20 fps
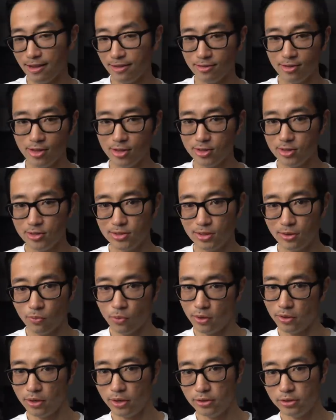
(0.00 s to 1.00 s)
that this is a
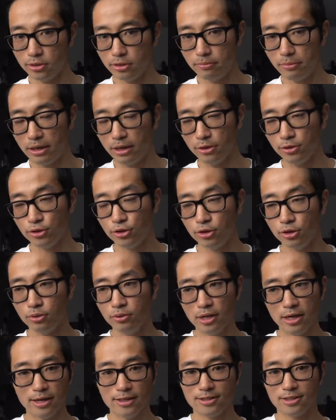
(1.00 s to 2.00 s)
100 mile
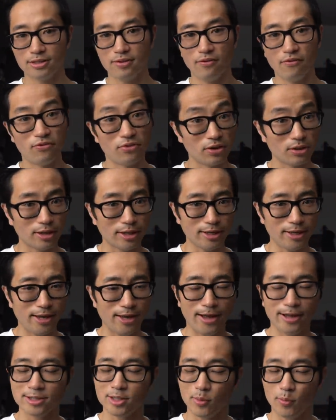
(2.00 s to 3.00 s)
shoe. Doesn't feel like
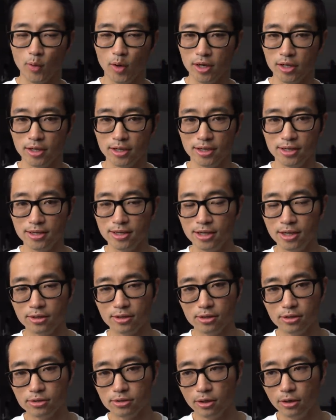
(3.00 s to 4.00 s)
it as I'm running in it
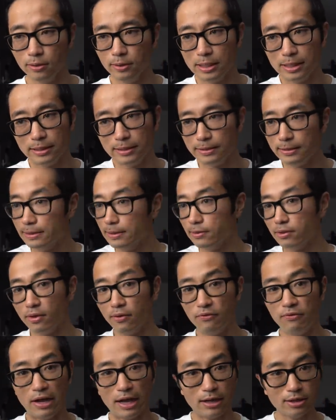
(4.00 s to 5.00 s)
either. So
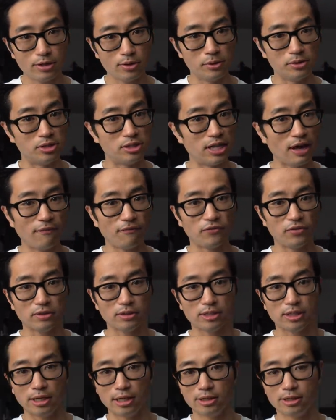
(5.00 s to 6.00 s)
the value is
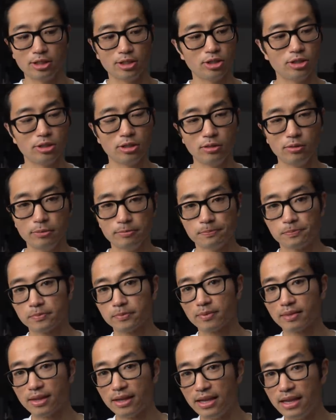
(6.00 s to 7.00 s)
definitely in this shoe.
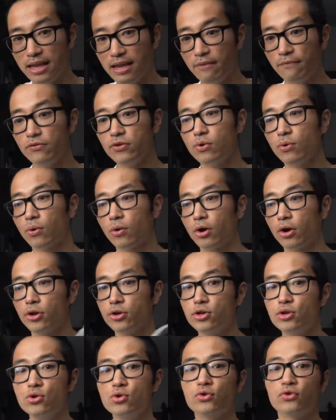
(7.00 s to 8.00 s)
If you are a
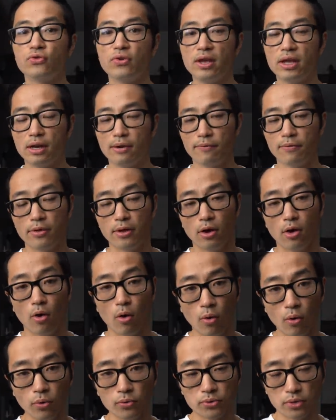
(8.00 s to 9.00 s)
huge fan of the
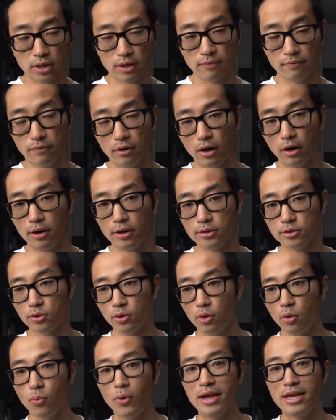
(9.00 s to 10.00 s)
old Kinvaras
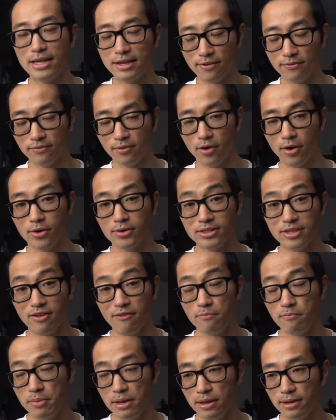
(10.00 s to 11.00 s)
or the way Kinvaras
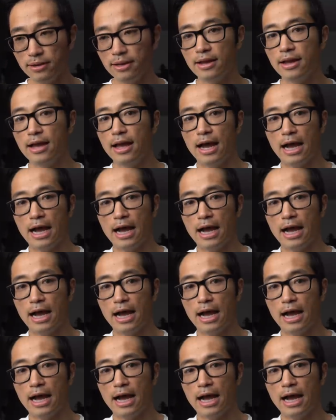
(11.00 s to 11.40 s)
have been,